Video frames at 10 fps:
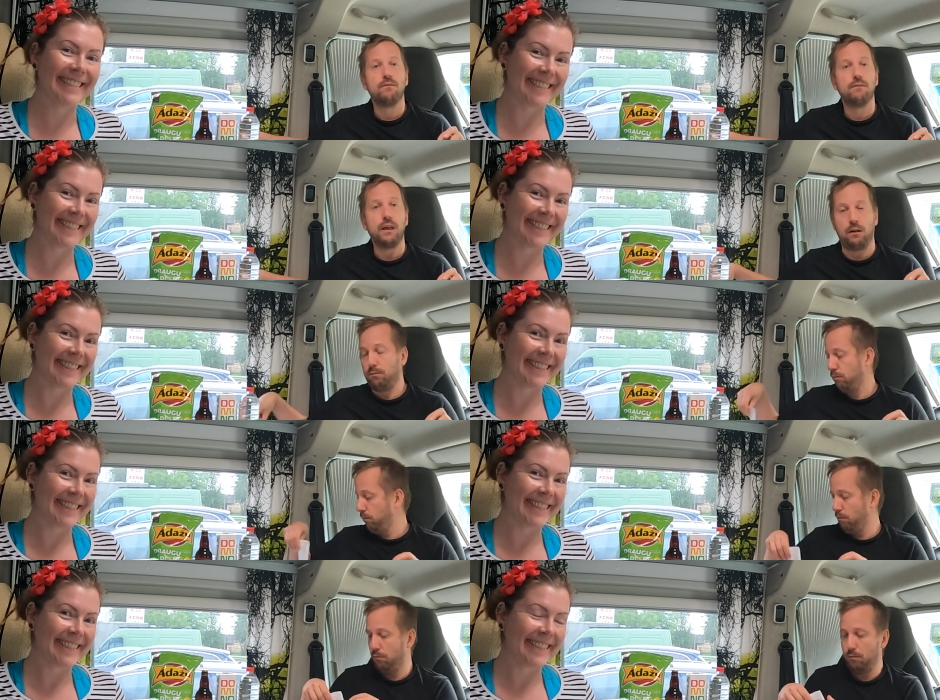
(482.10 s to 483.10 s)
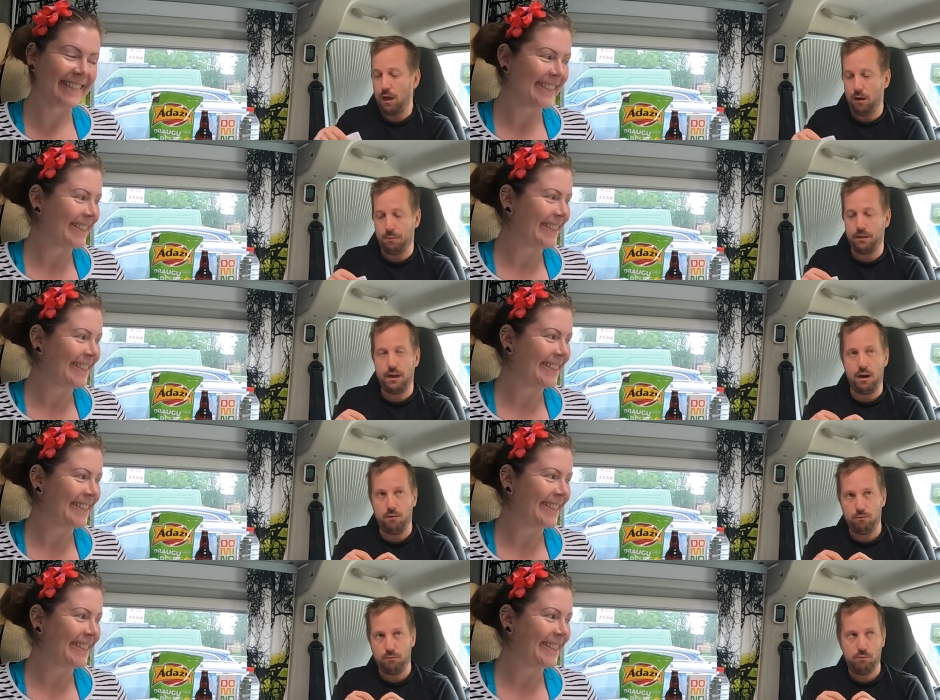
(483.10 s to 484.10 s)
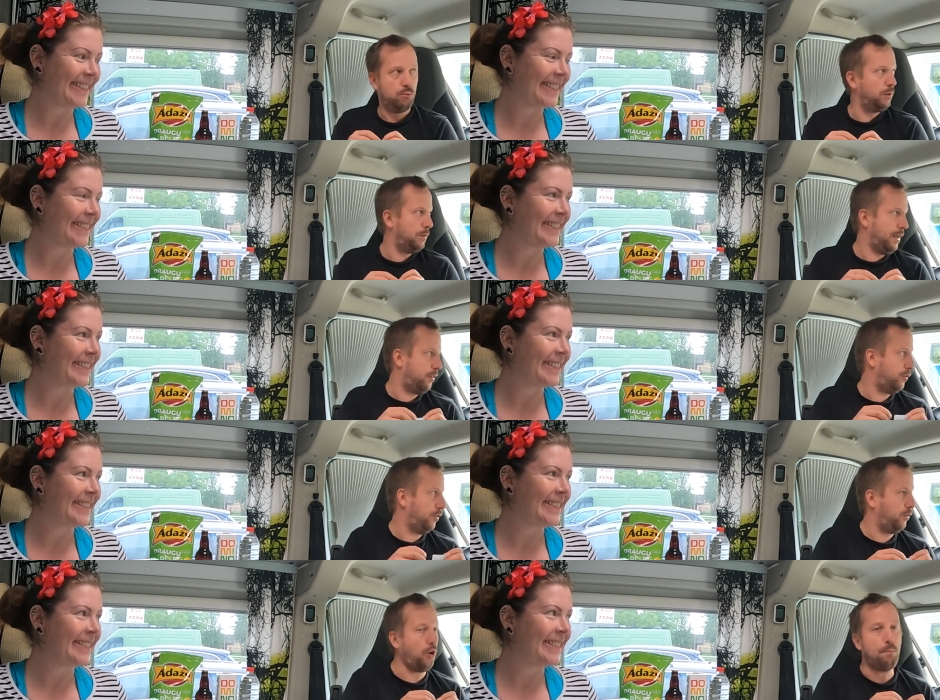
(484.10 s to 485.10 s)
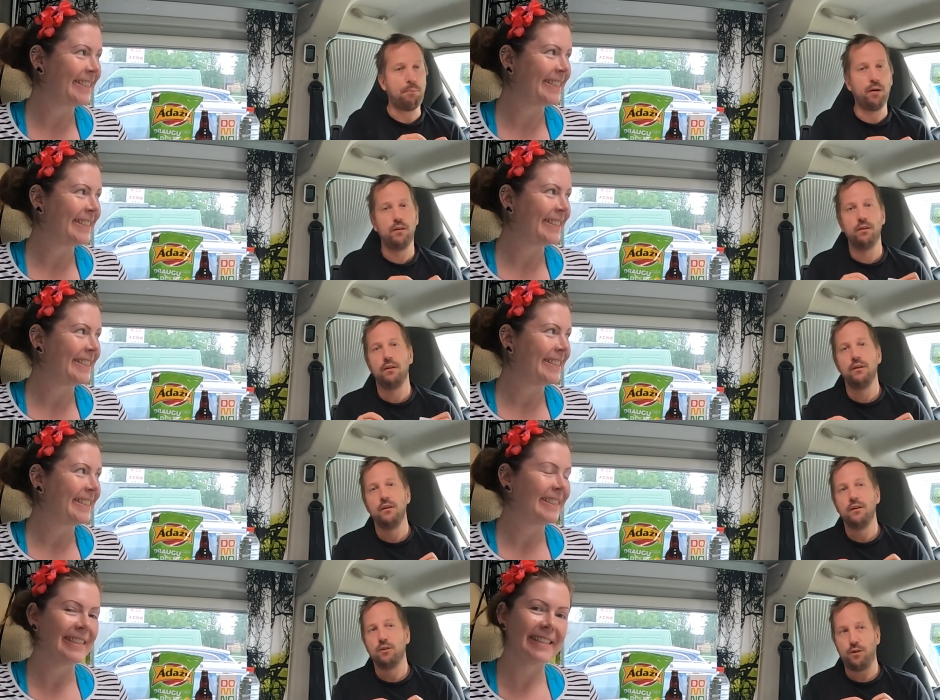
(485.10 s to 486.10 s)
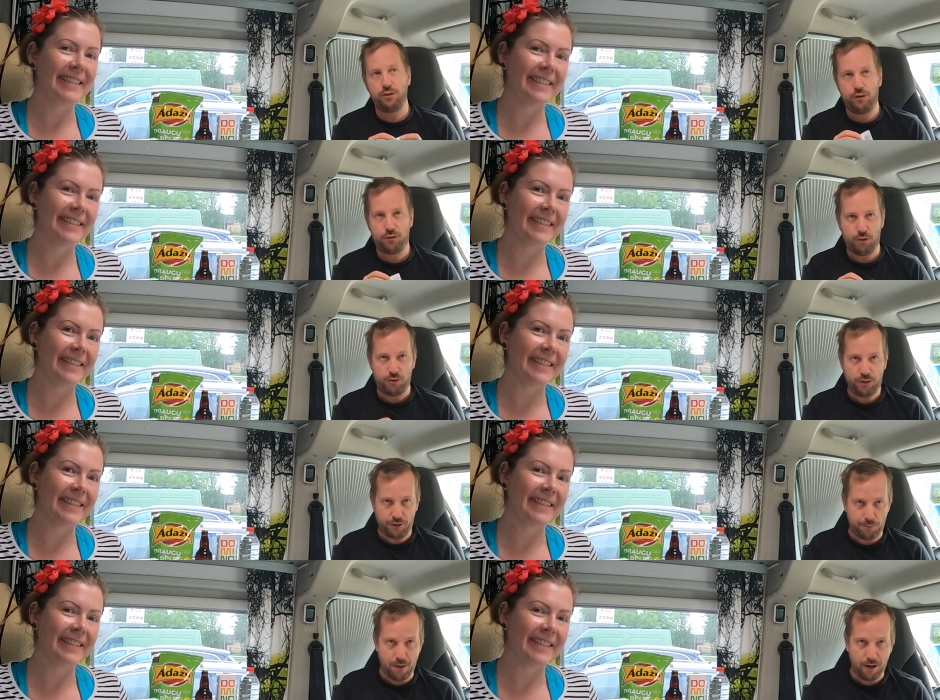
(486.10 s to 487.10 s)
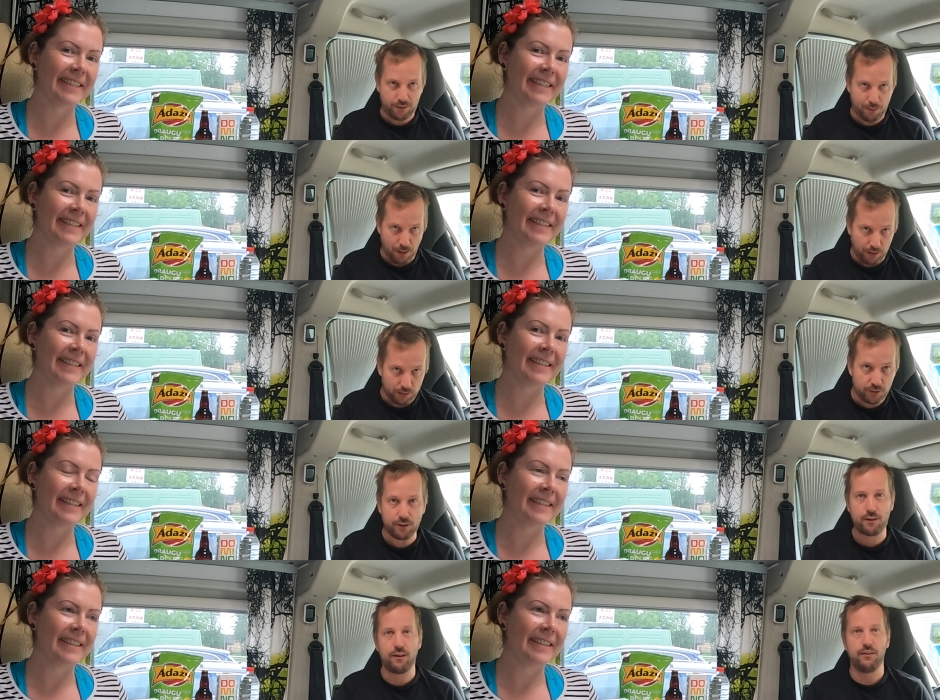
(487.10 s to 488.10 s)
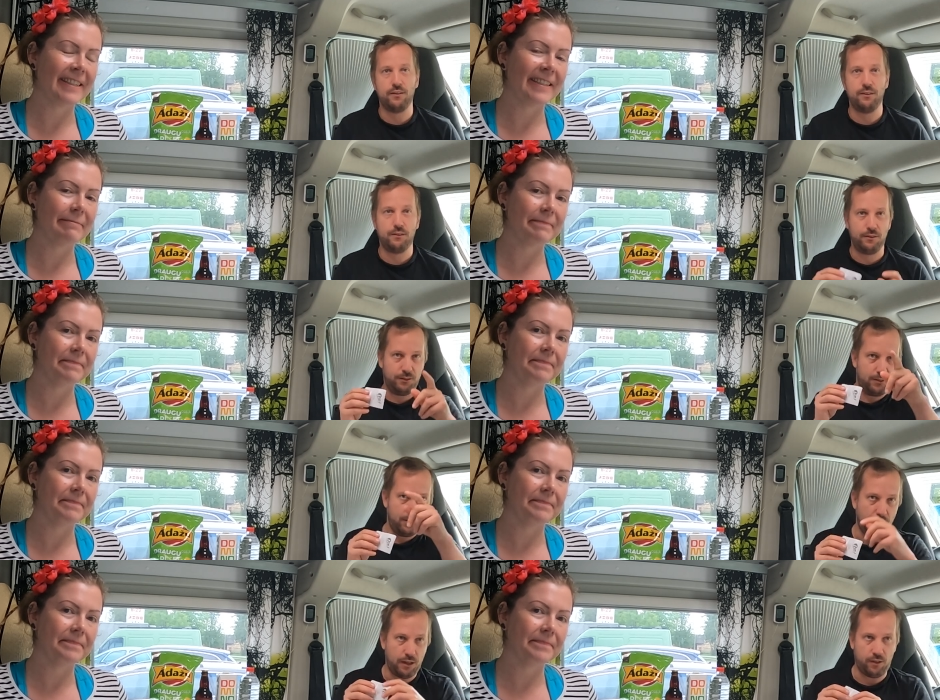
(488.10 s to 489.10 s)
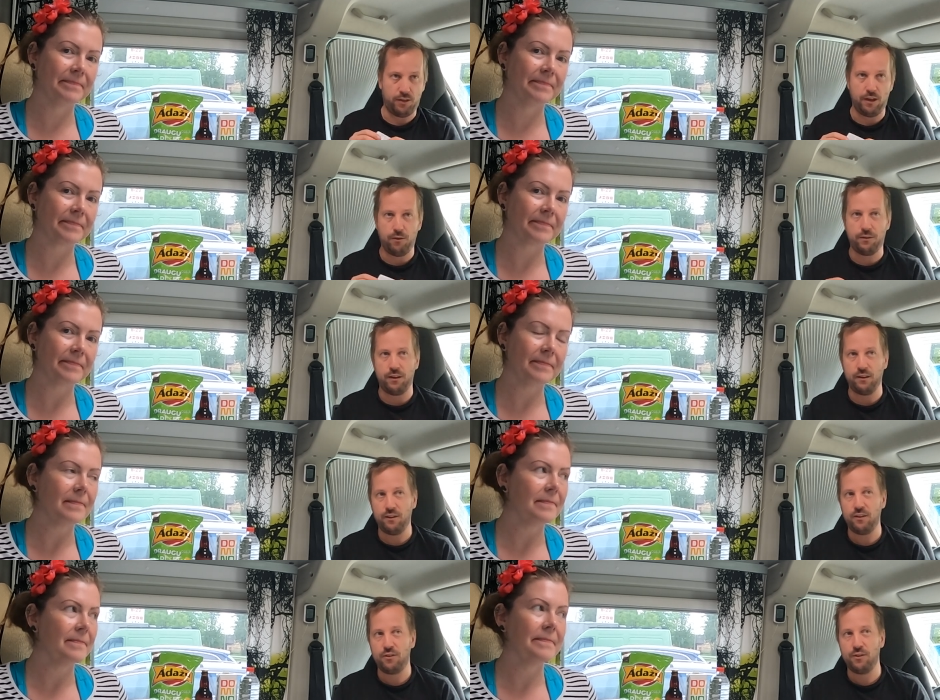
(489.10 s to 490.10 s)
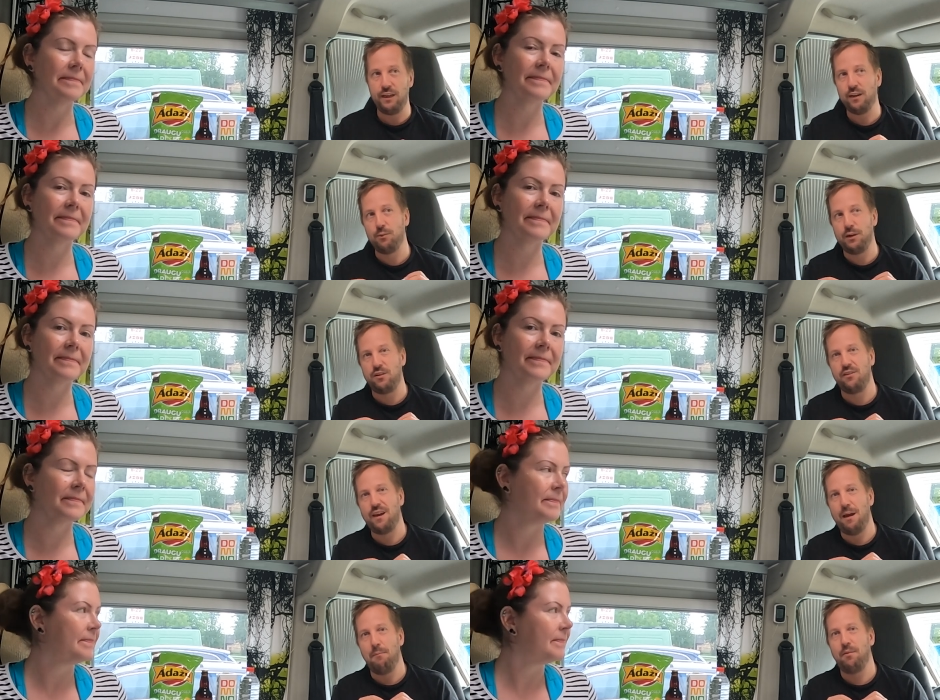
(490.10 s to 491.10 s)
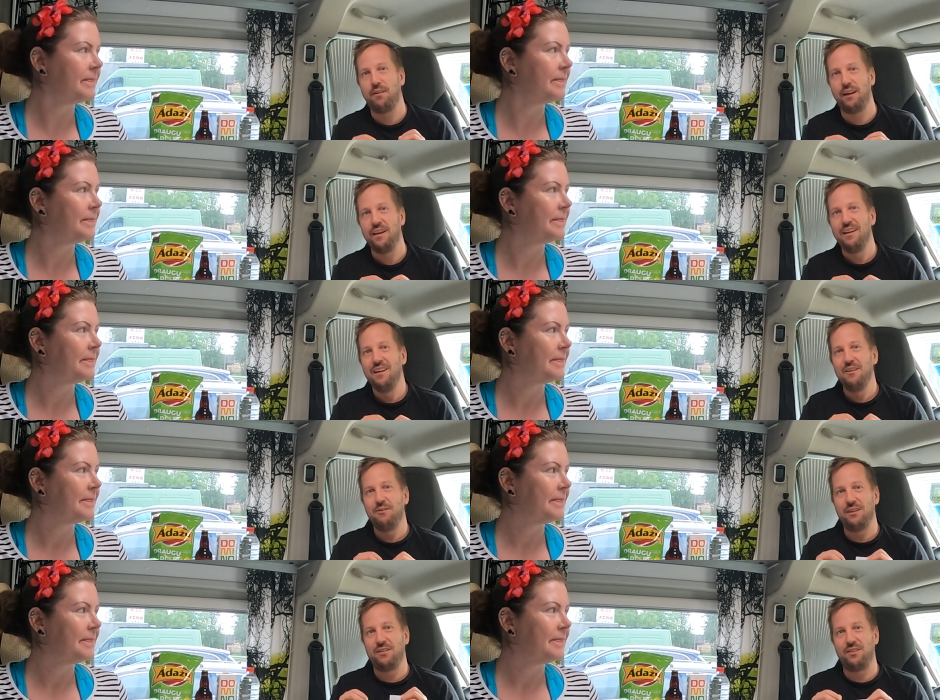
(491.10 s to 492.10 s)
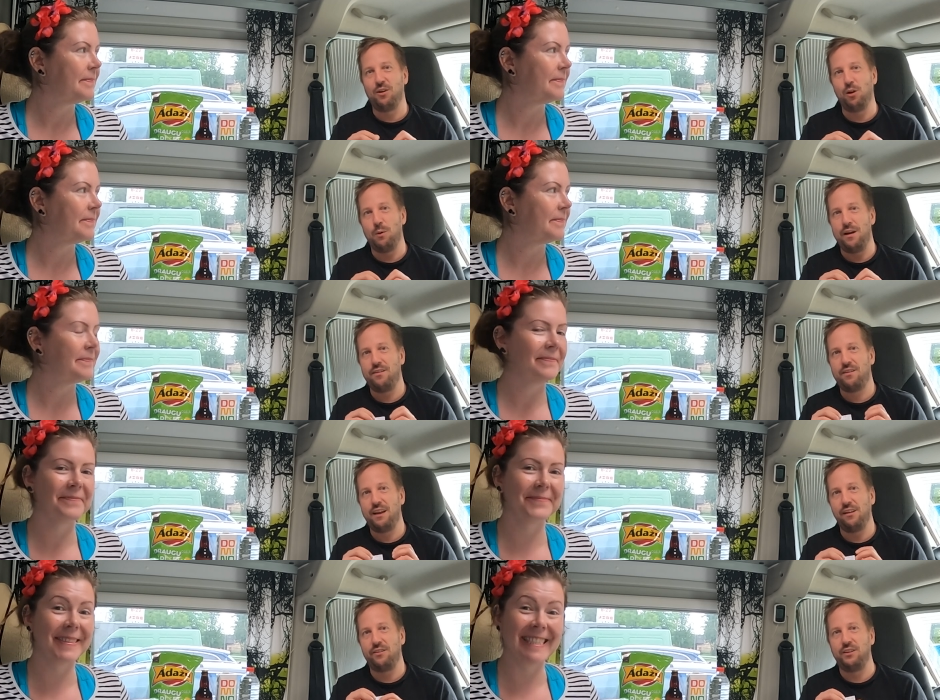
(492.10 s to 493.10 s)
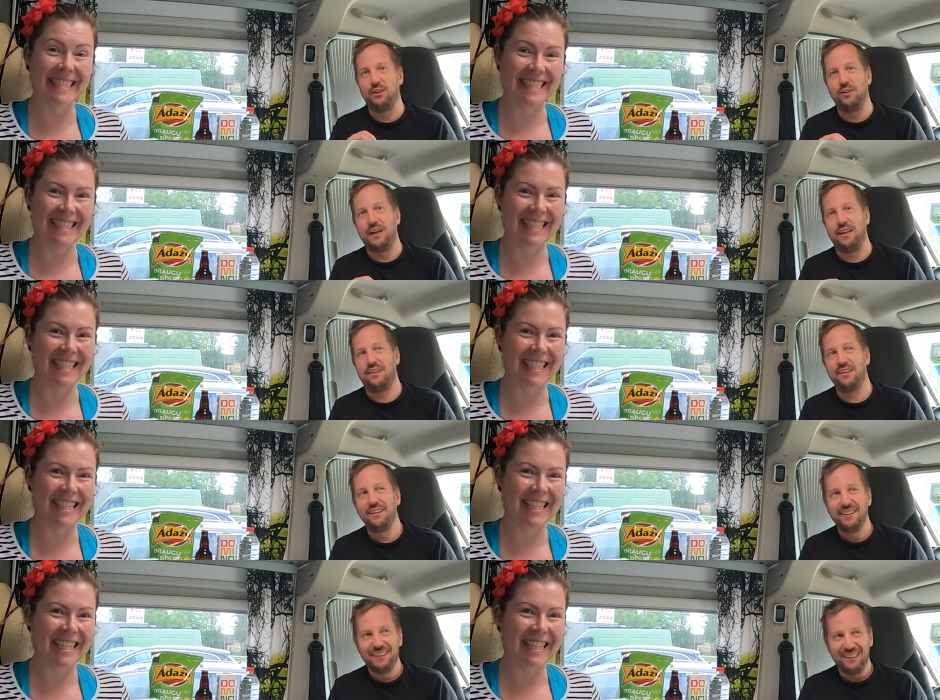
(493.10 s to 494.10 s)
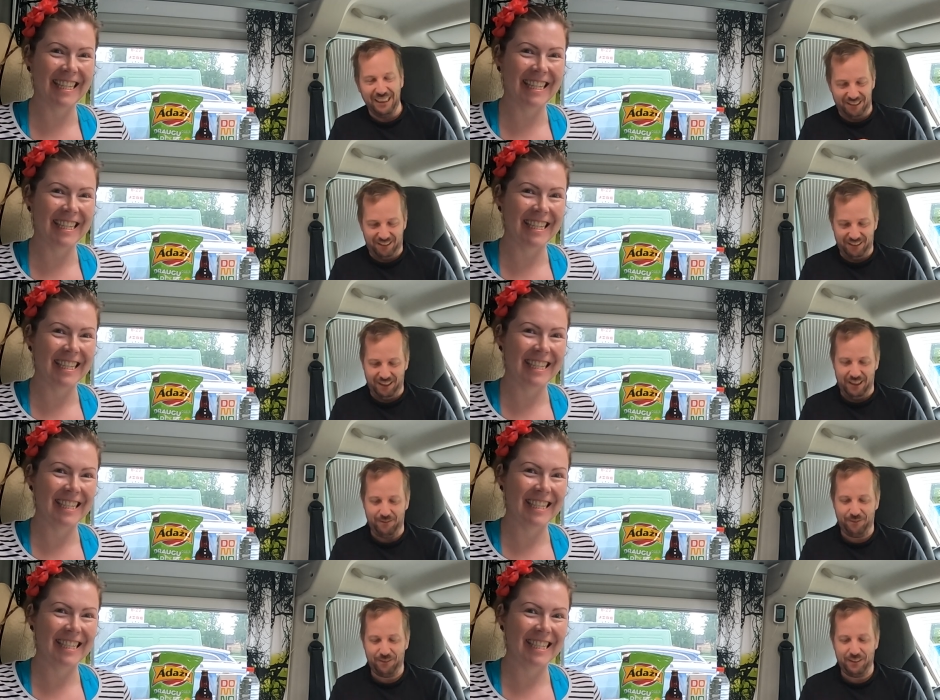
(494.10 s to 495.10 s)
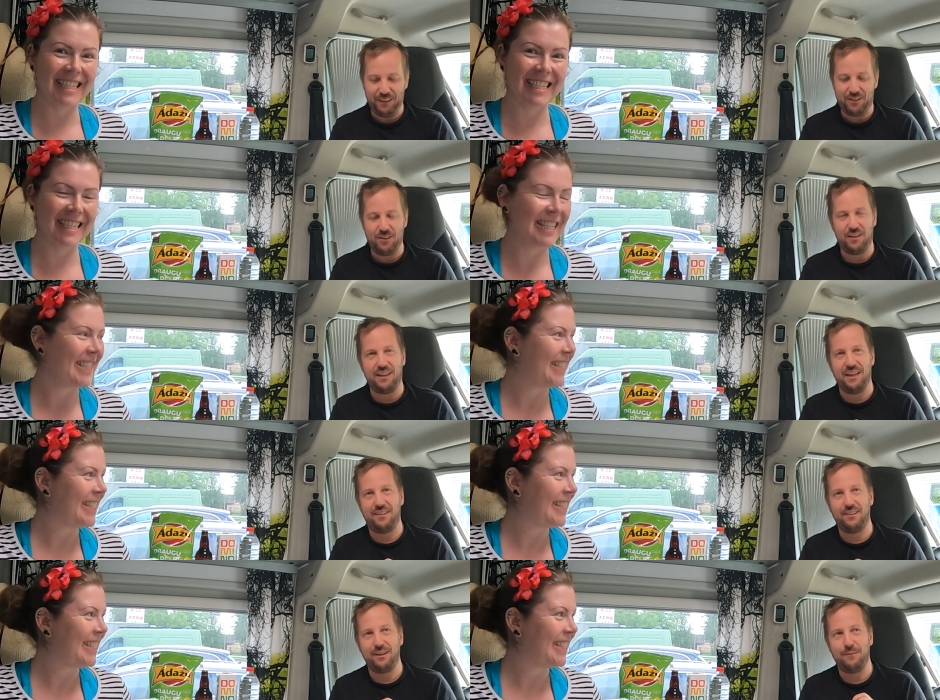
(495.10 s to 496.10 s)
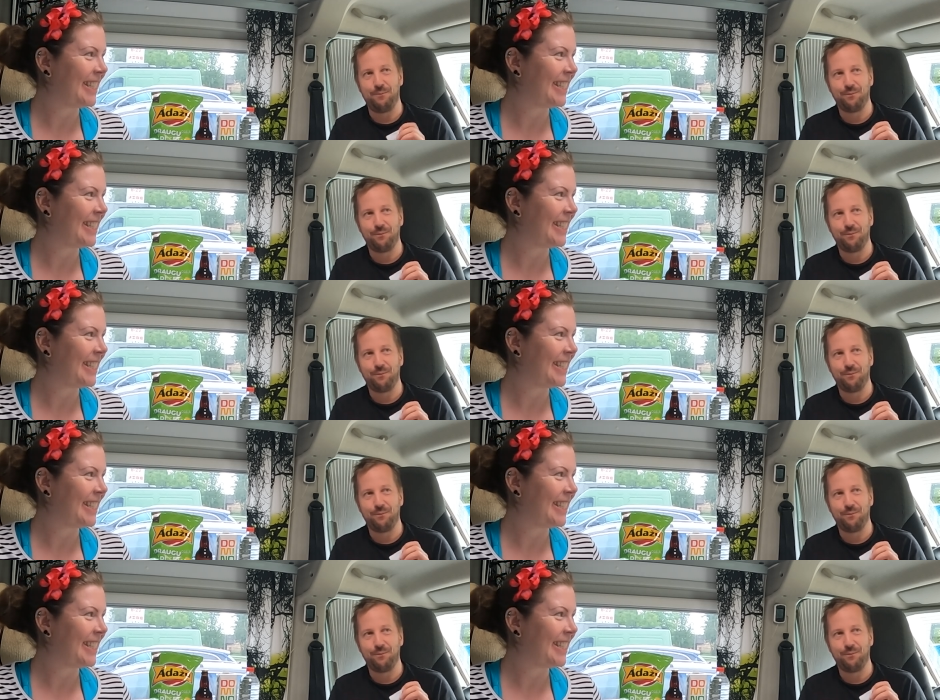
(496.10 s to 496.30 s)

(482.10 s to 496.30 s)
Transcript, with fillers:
Speaker 1: Yeah. Uh, but now we went to top grocery stores. There's a Maxima just other side of the street, which is empty, which always tells you that it's uh, it's not that. Uh,